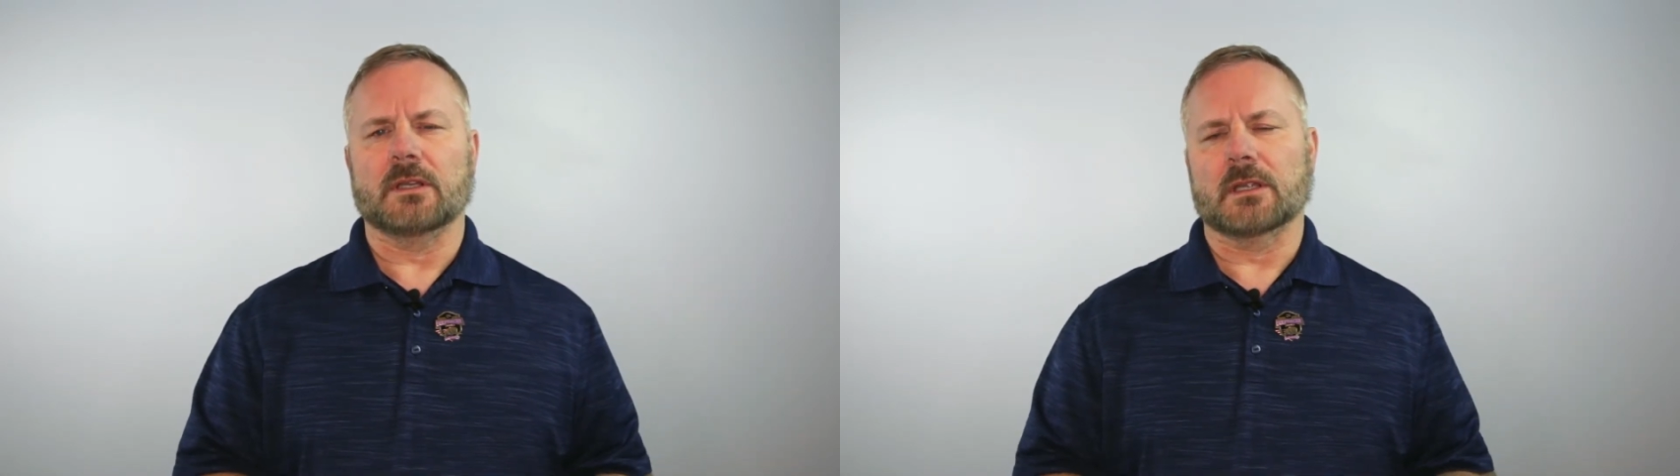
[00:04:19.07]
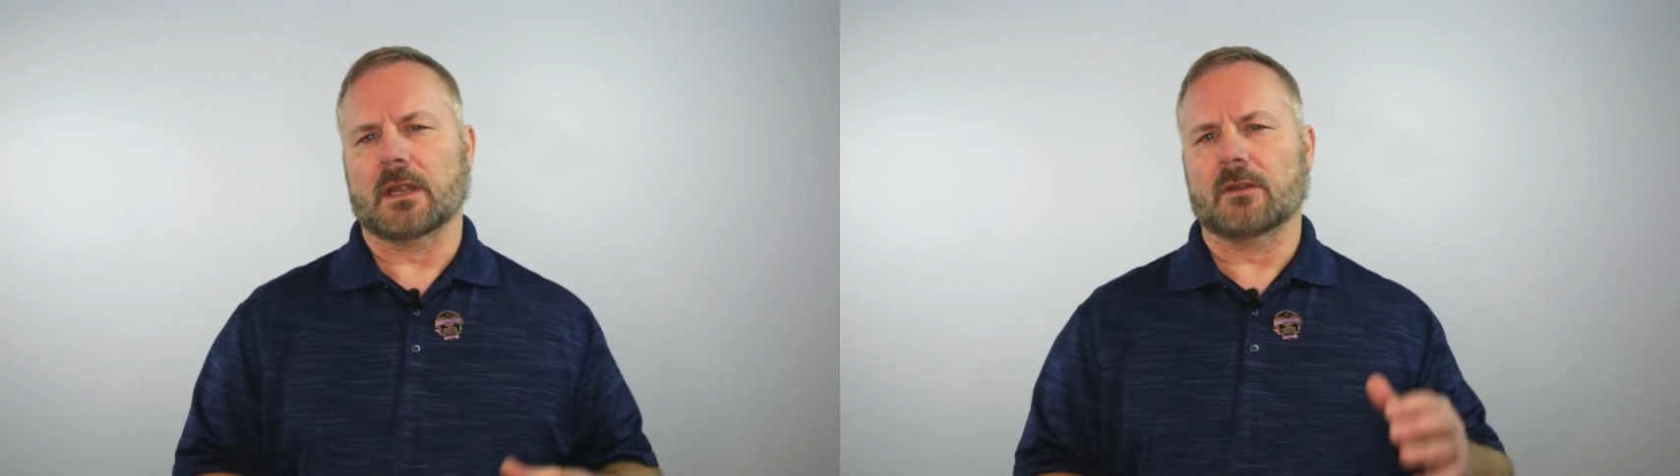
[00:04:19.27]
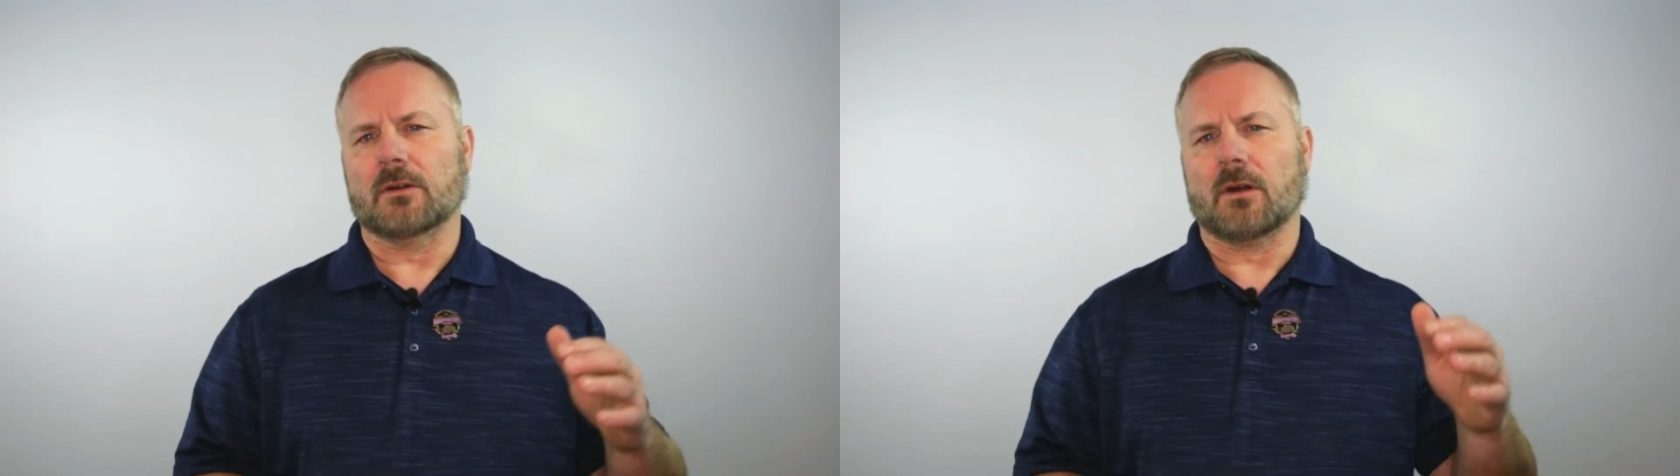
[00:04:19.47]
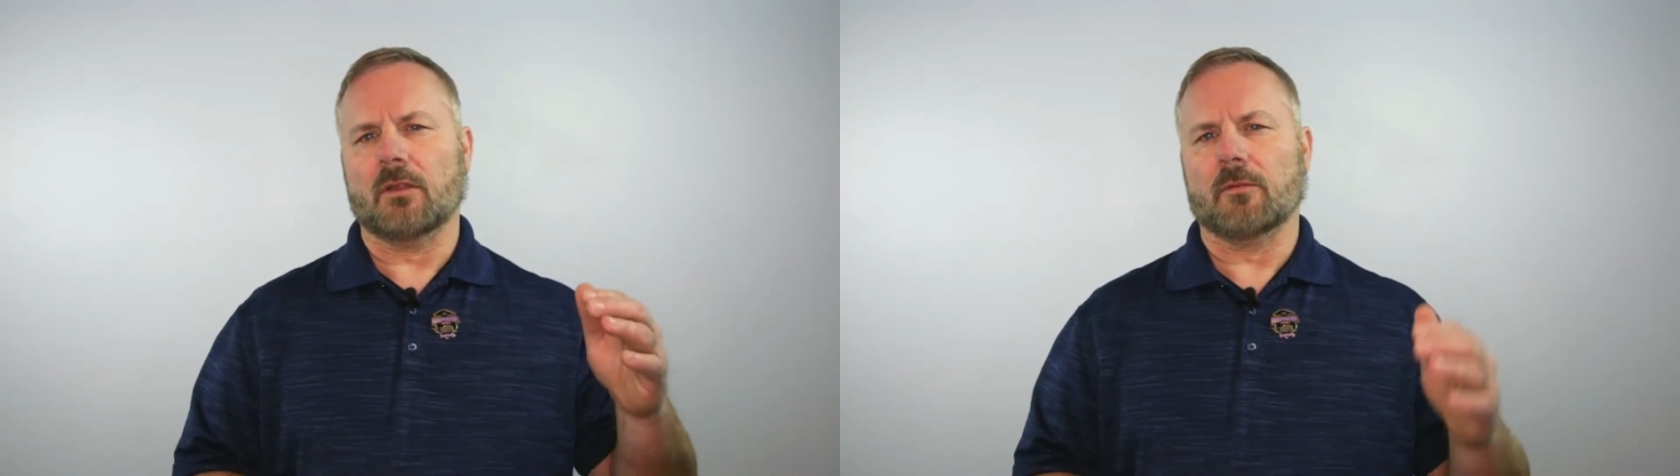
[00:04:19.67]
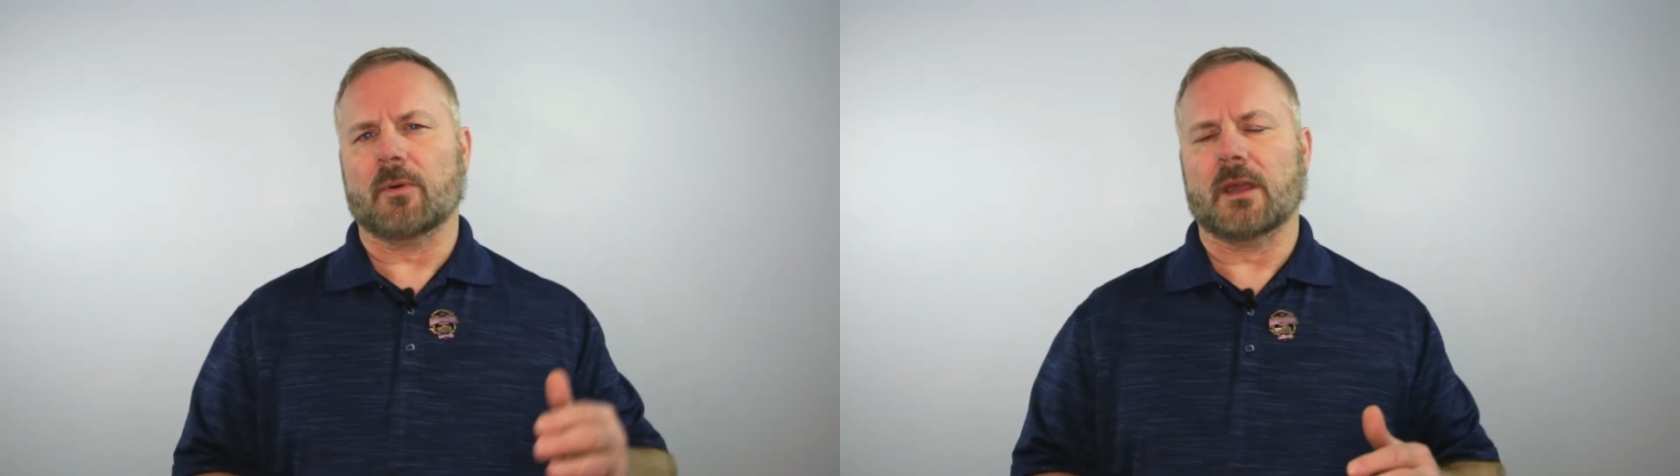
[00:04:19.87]
together
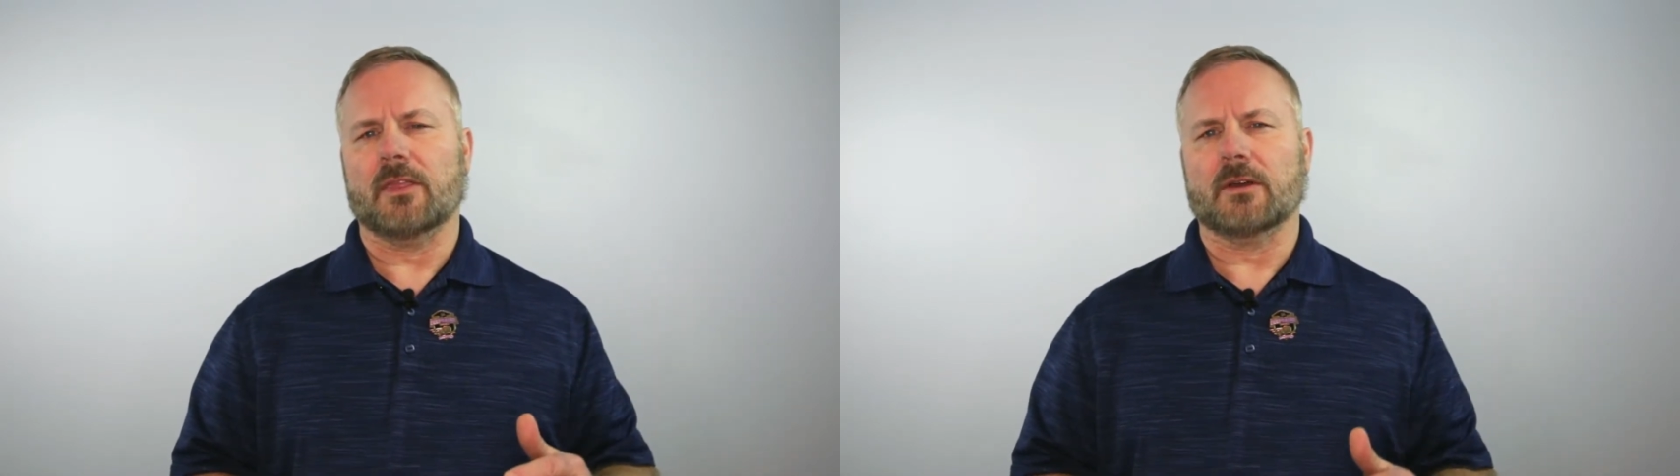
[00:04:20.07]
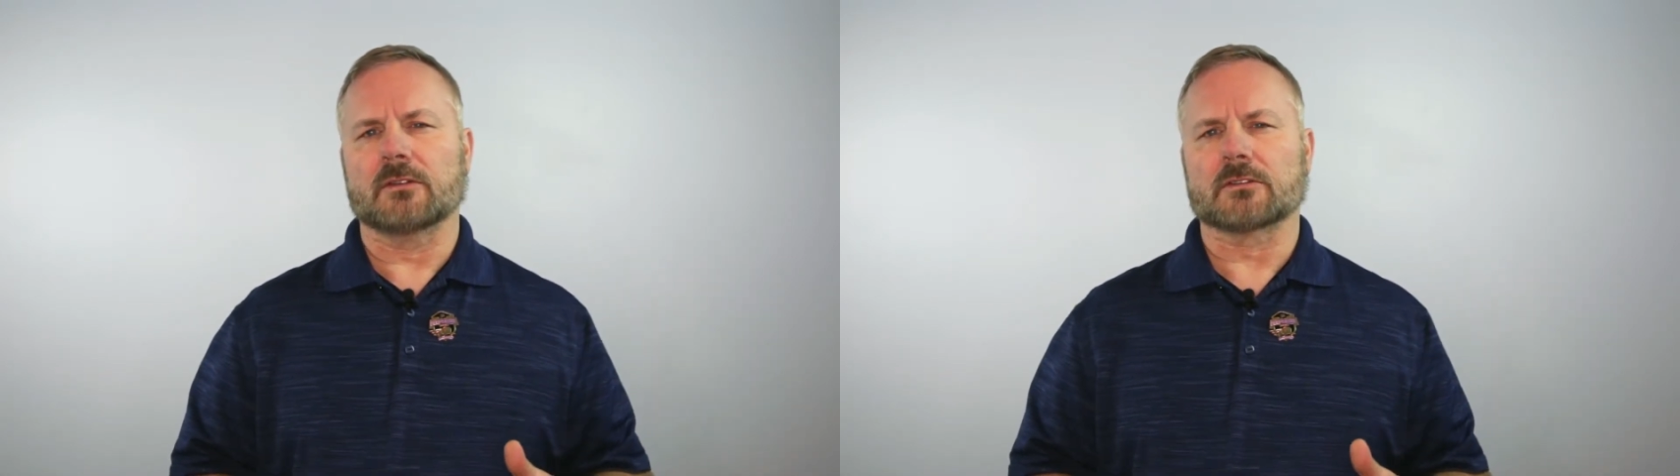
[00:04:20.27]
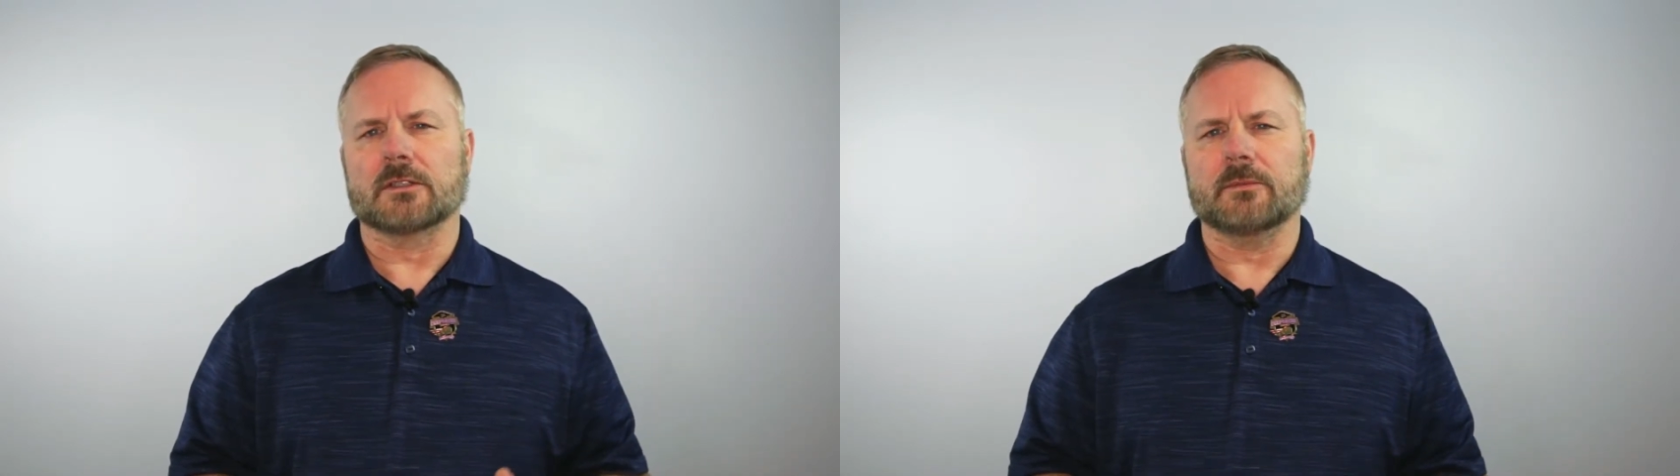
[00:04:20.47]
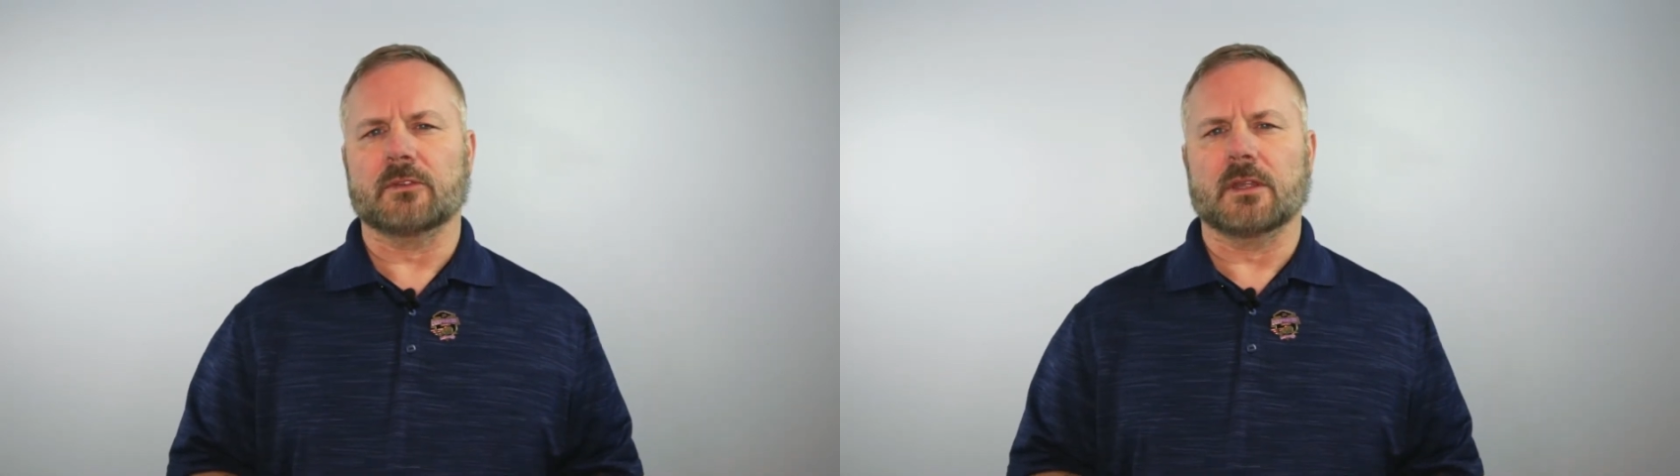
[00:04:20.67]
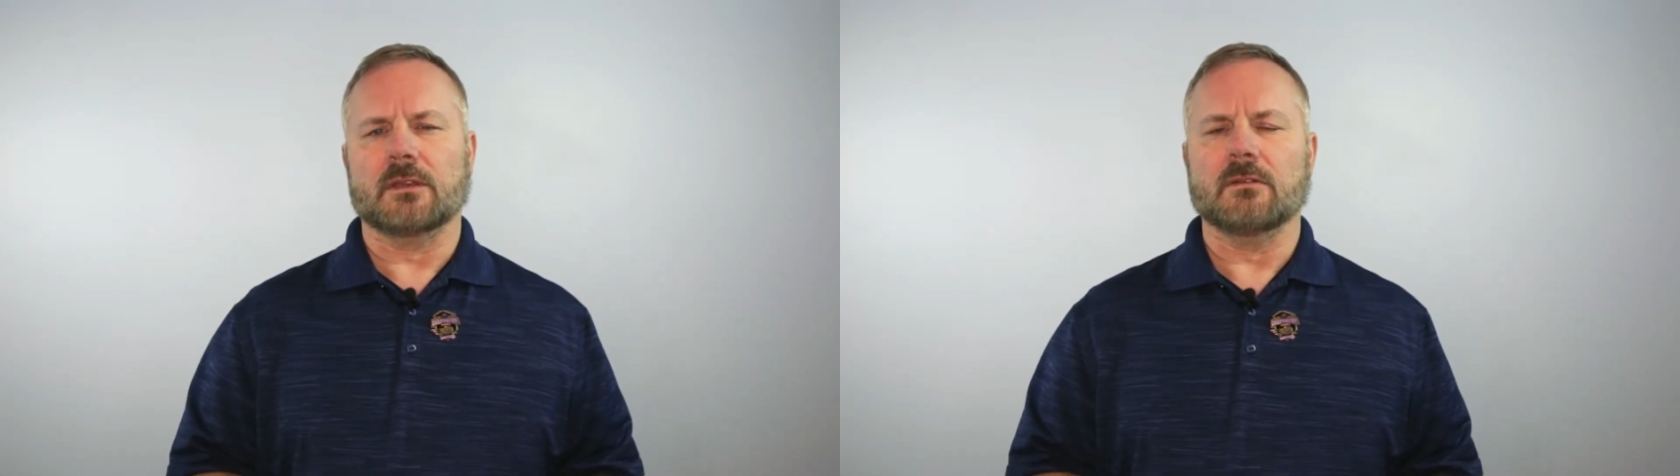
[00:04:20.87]
all the Python scripts
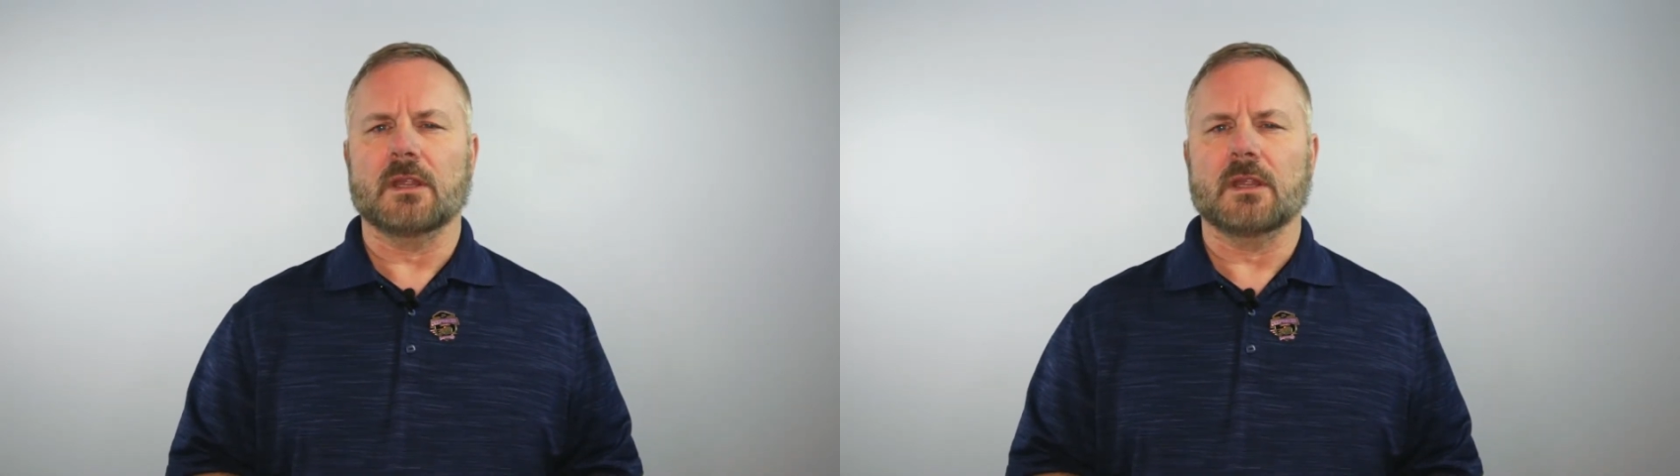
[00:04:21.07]
that you